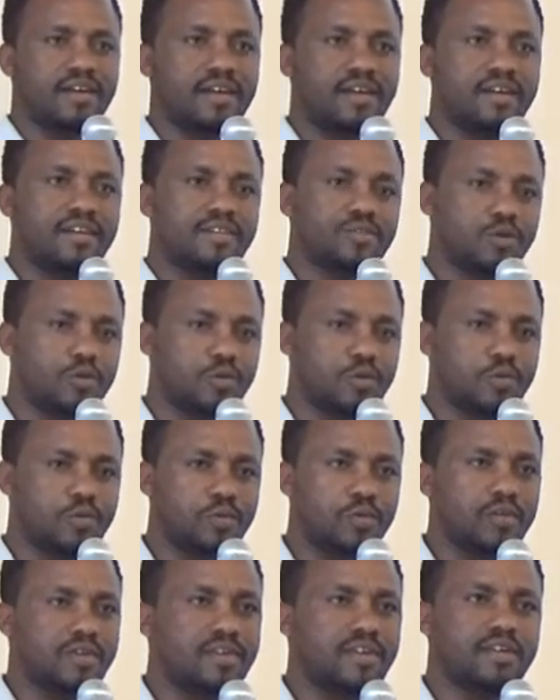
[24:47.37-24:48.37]

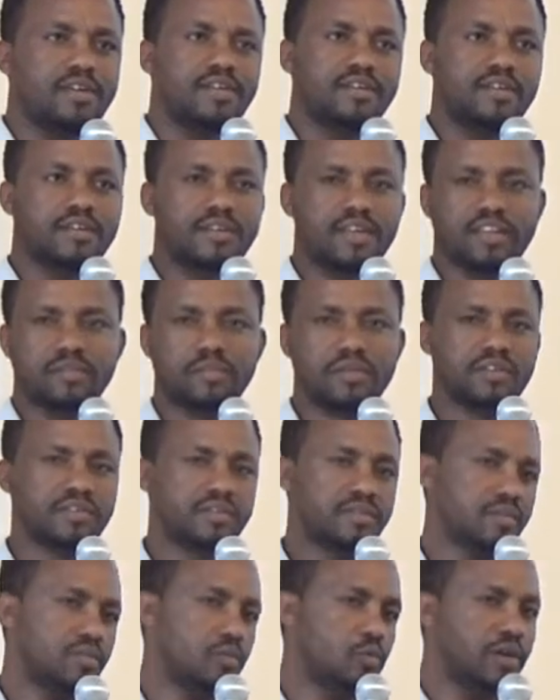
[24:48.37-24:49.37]
So that means
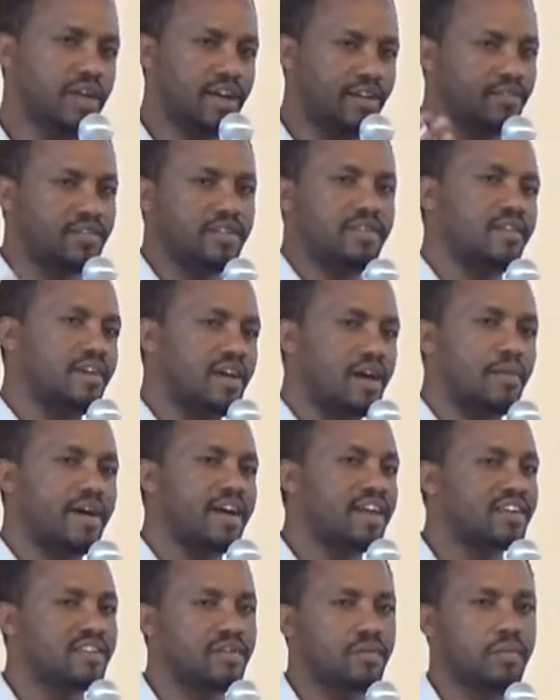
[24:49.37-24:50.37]
we have
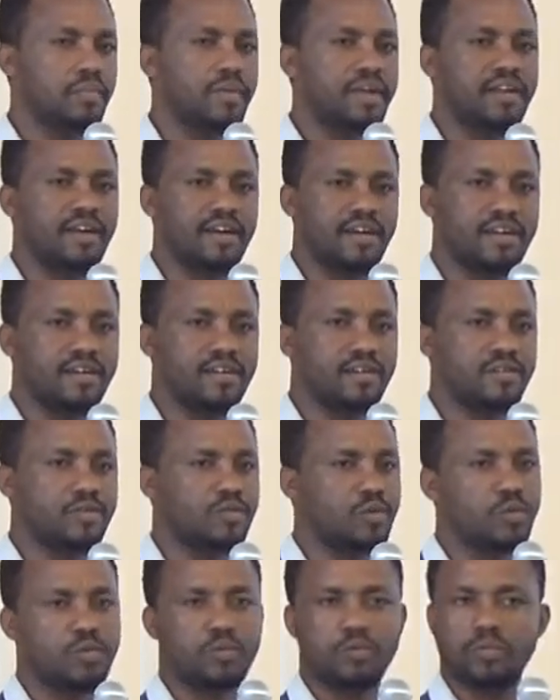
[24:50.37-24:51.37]
Amharic Wikipedia.
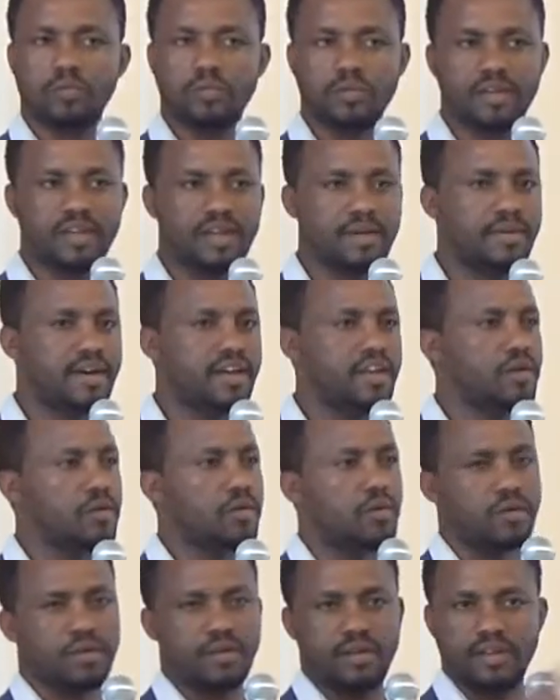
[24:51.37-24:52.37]
So in Amharic
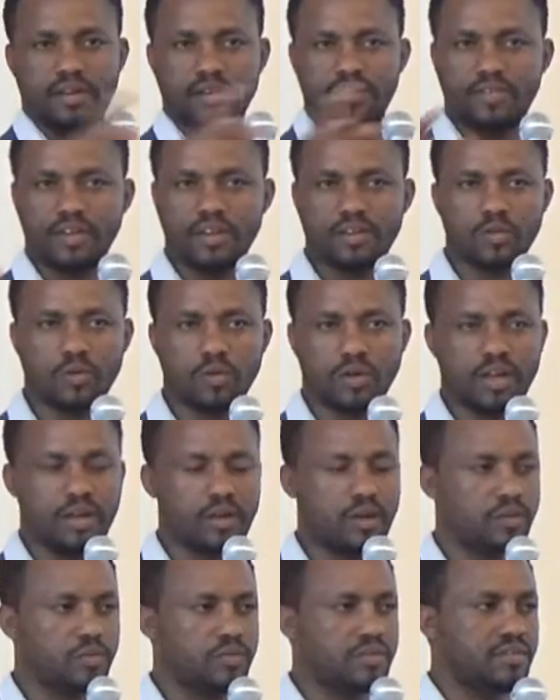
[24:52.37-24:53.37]
or in different local
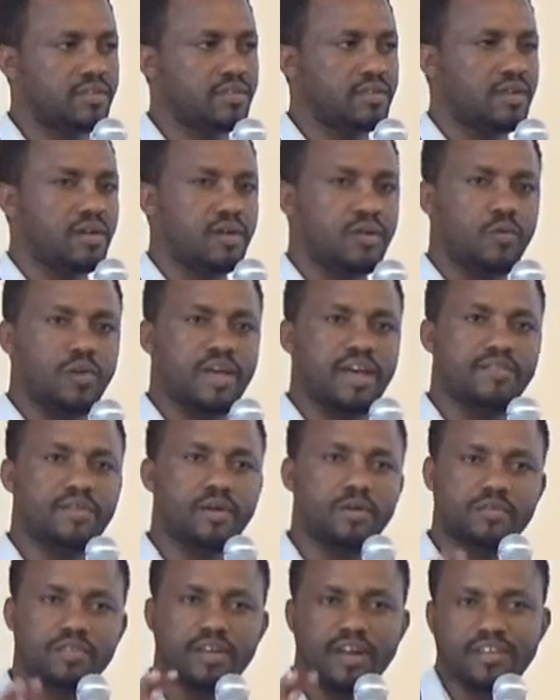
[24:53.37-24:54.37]
languages, we have now
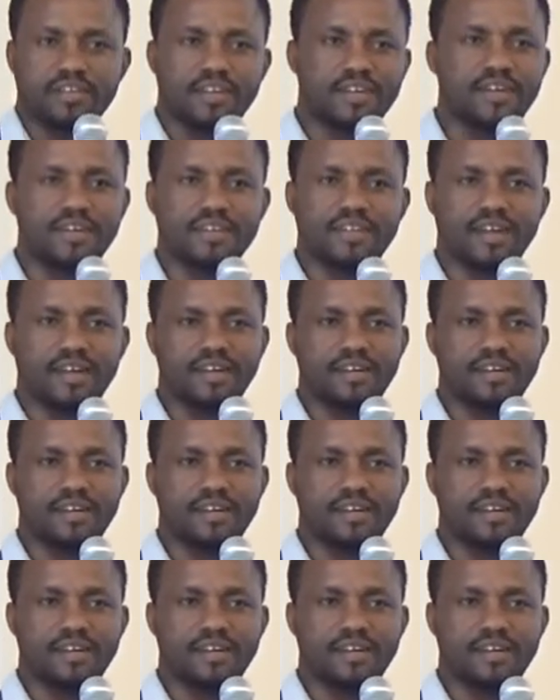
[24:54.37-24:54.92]
structured data.